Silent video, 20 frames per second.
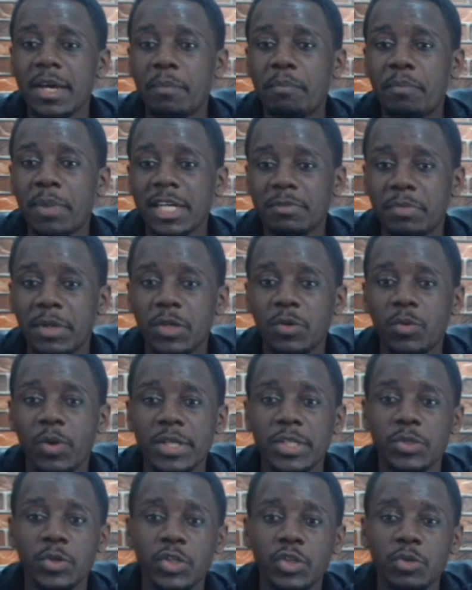but Ben
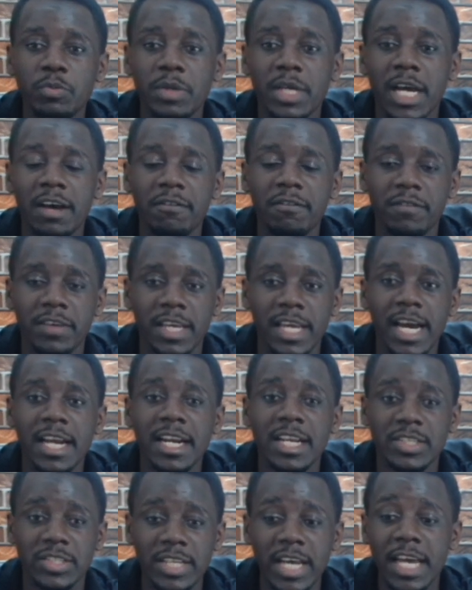White is going to be having
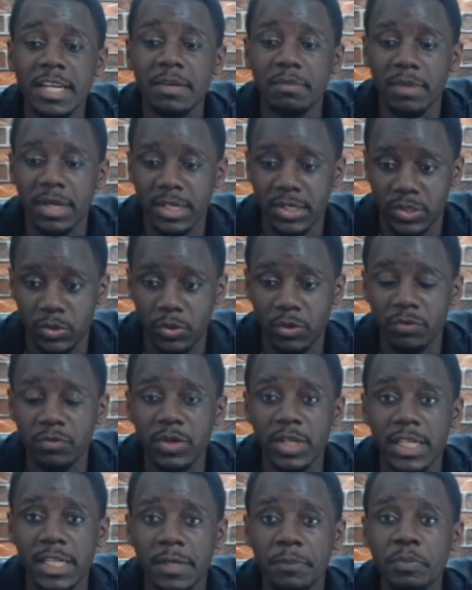an assignment of
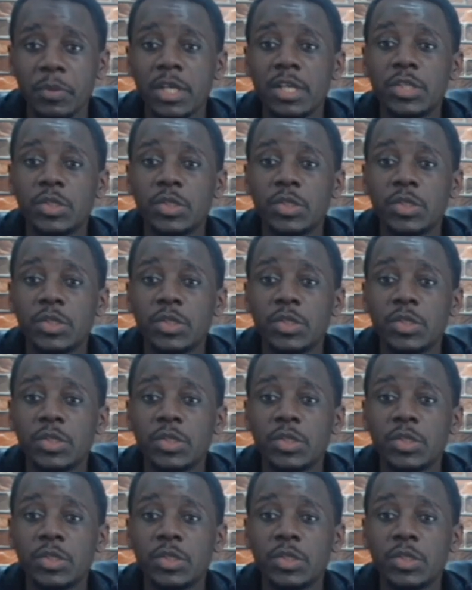really